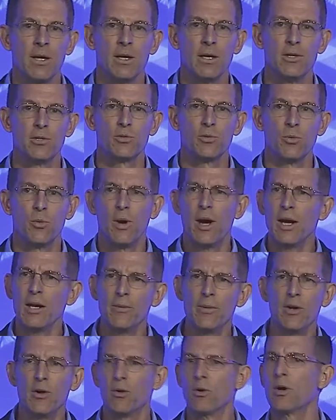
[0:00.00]
is, why are
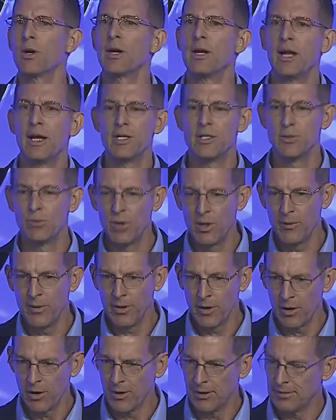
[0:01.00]
we organized the way
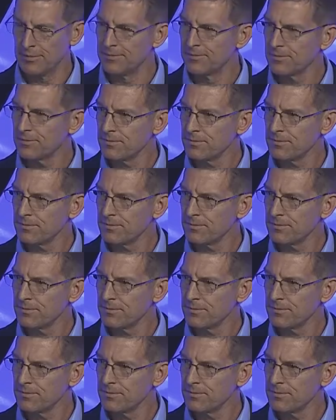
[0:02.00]
we are?